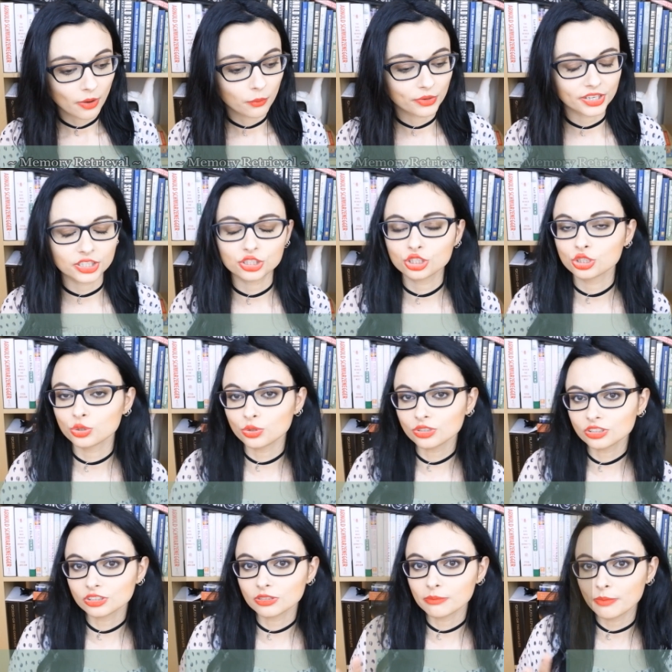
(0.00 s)
whereas
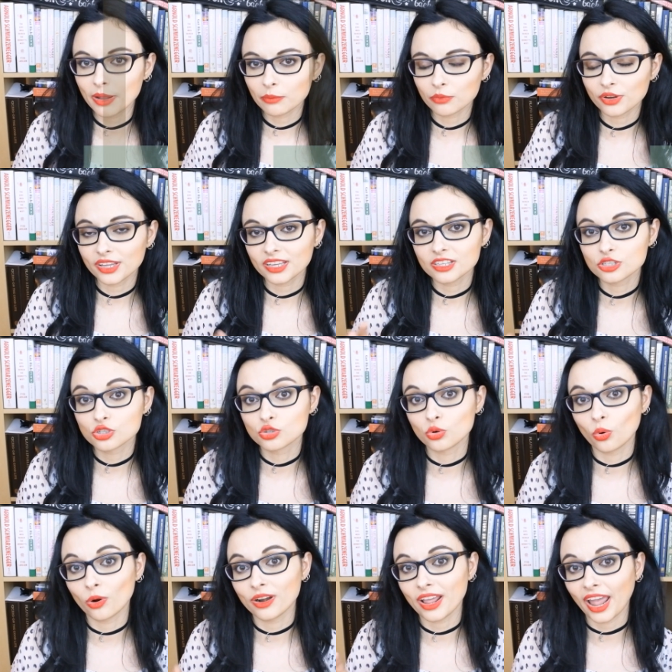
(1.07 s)
short-term memory is
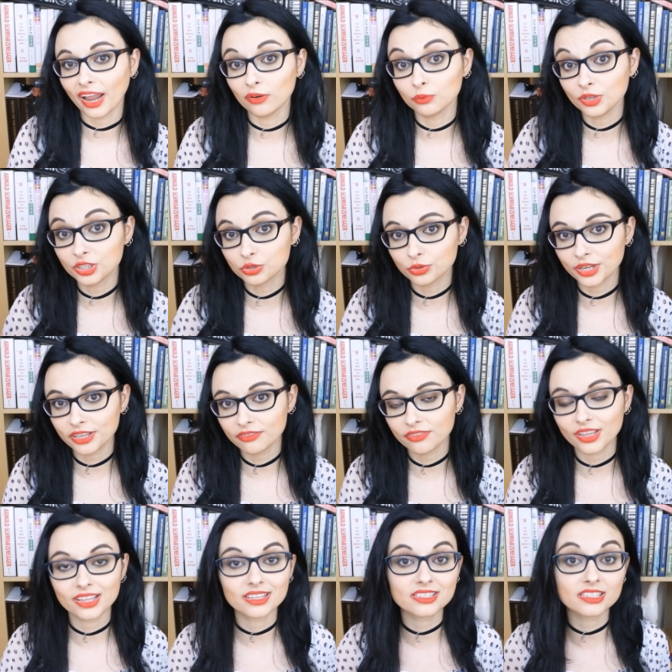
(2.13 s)
stored and
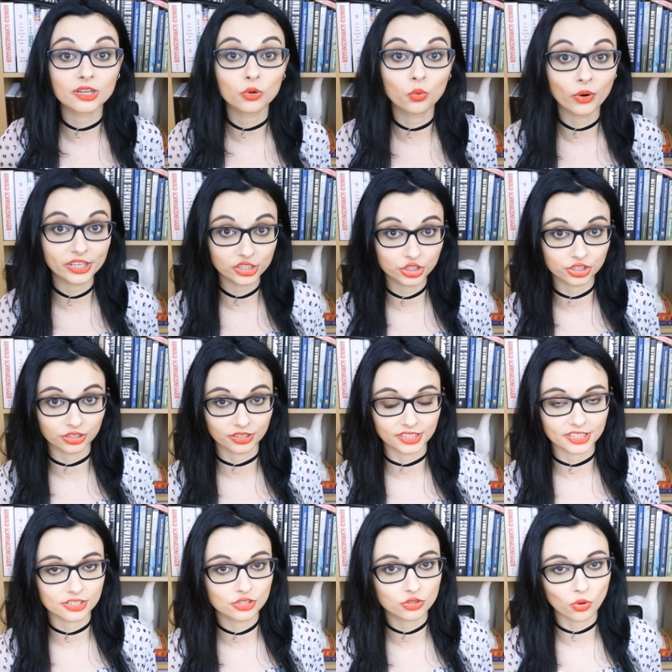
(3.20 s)
retrieved
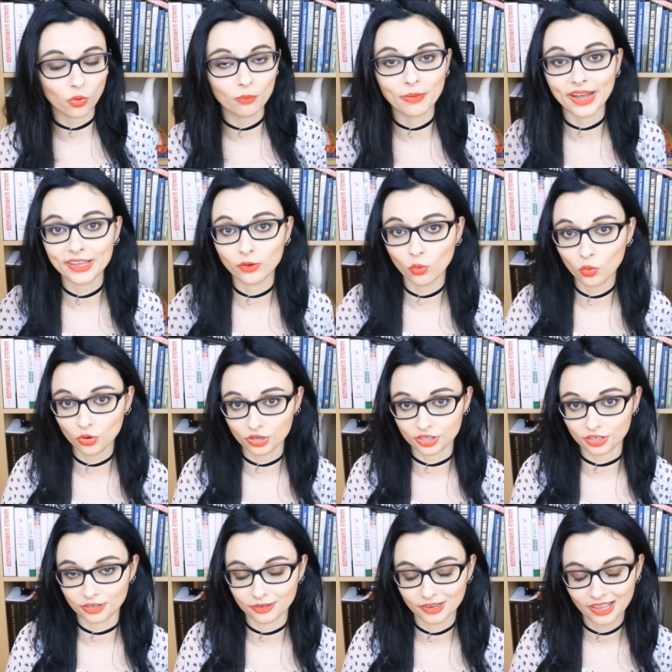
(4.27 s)
sequentially, so by
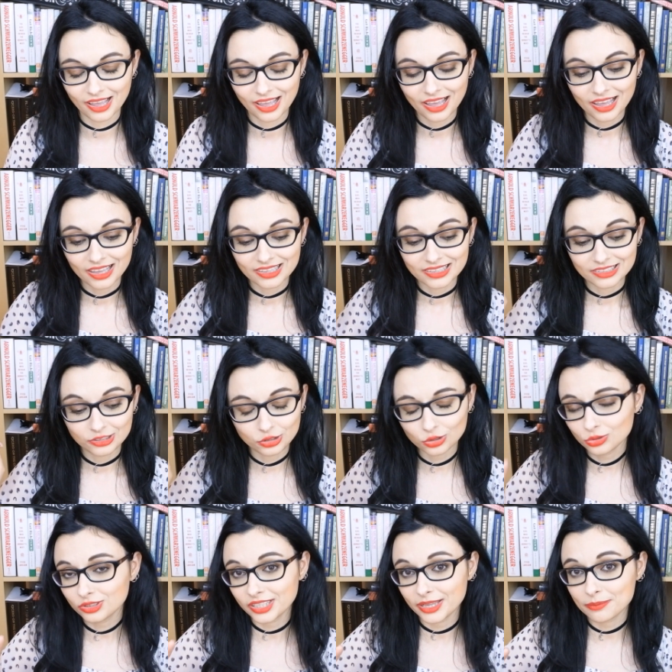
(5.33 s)
order.
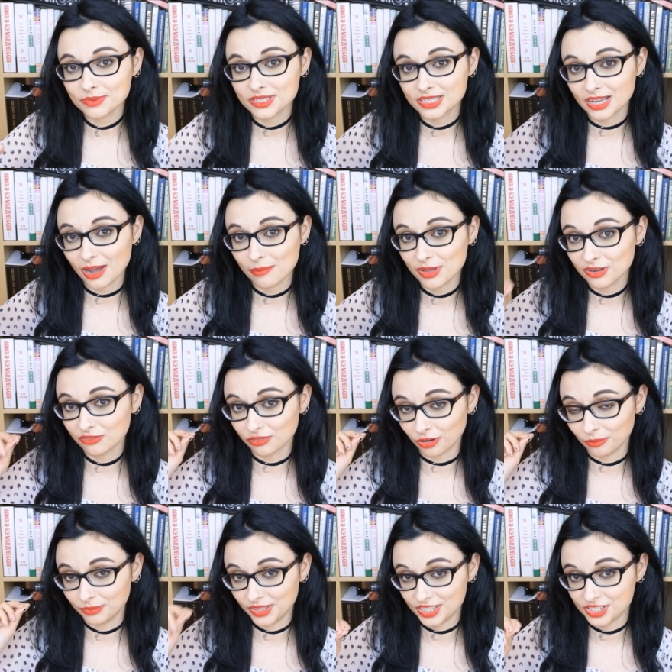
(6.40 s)
Two tips coming
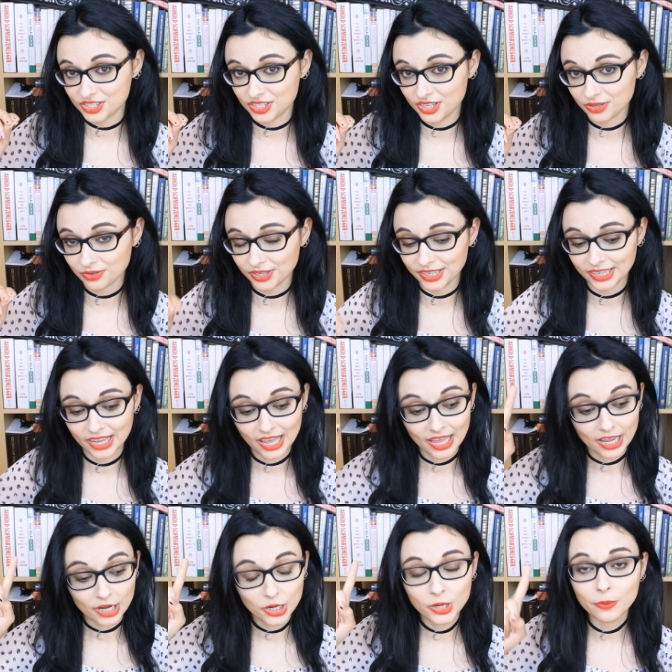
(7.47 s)
from this theory.
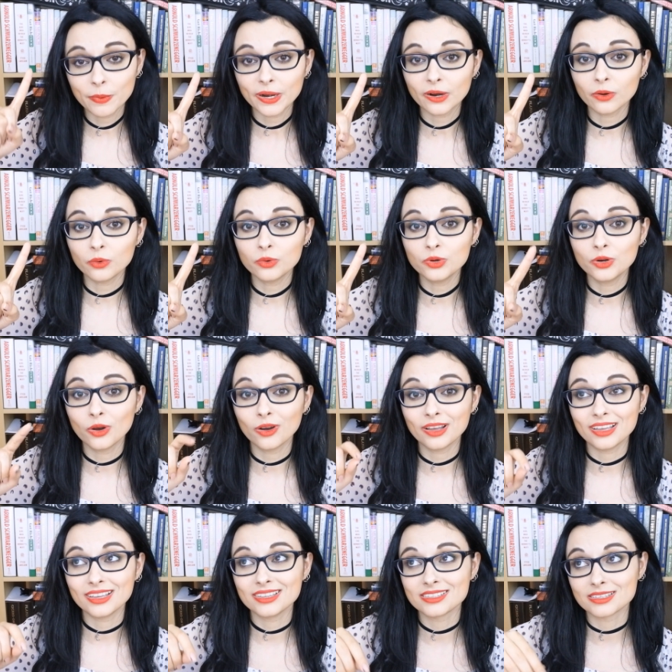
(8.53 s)
Numero uno
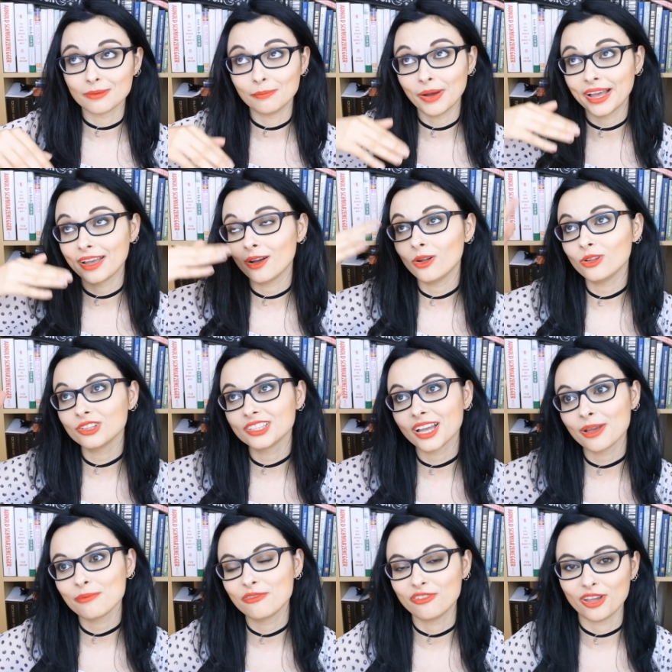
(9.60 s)
is my
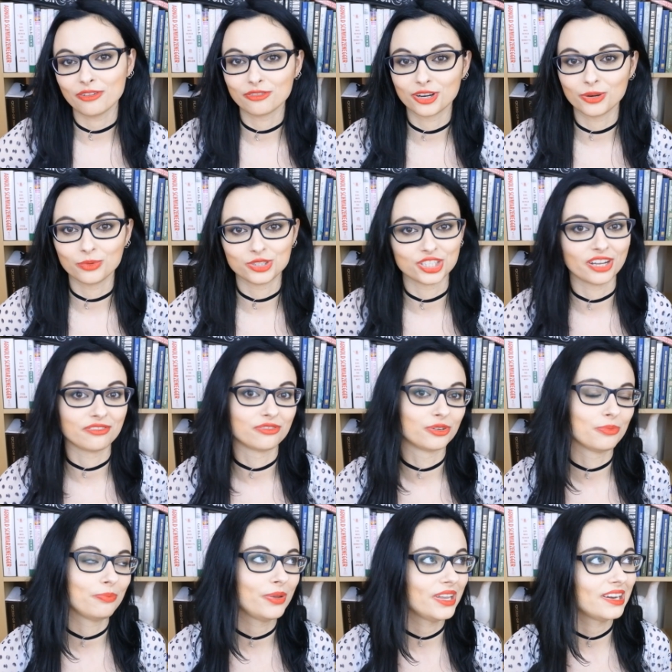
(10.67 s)
all-time favorite, which I've
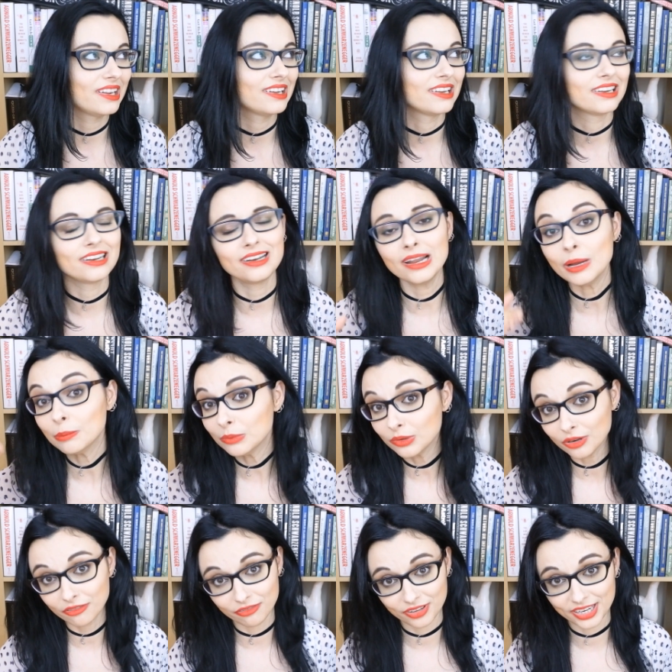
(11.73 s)
repeated in a
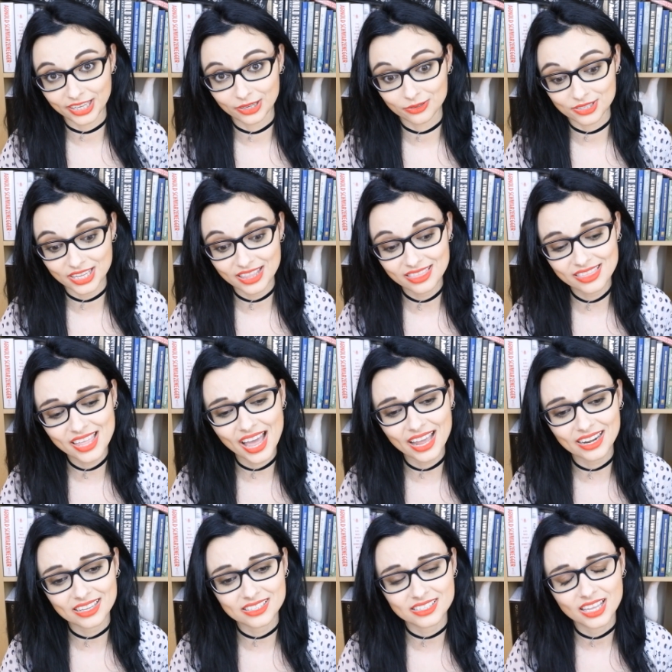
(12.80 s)
number of videos, and
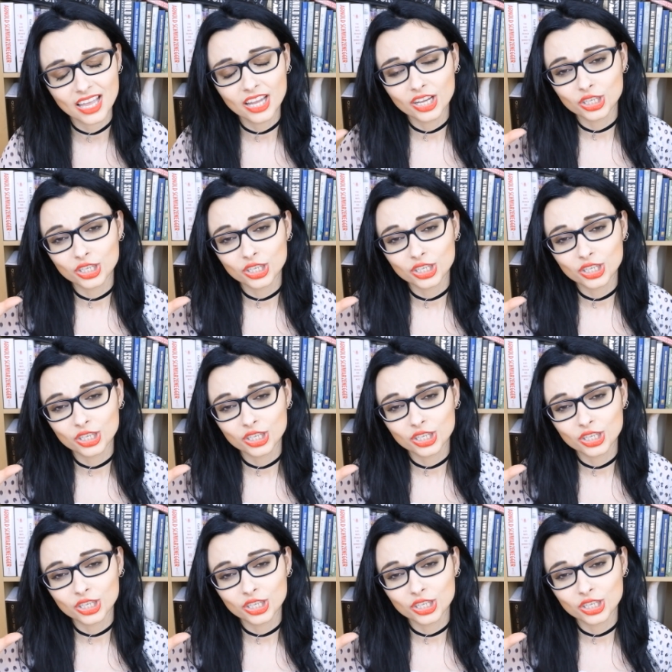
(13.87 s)
that is